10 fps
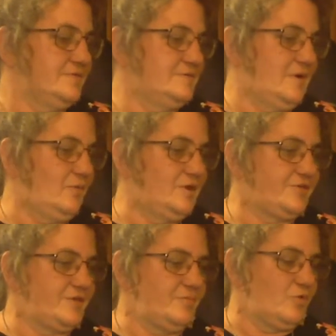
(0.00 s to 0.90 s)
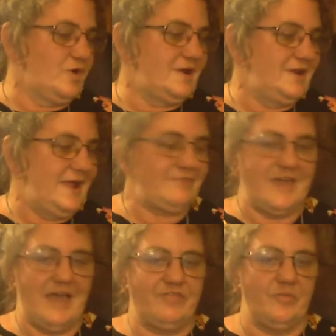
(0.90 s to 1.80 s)
I wanted something where I didn't have to
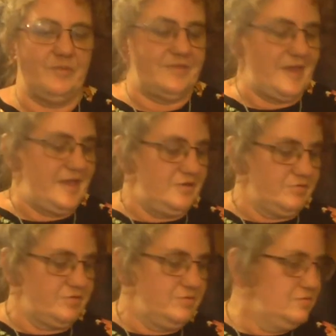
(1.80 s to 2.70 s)
have so many tails.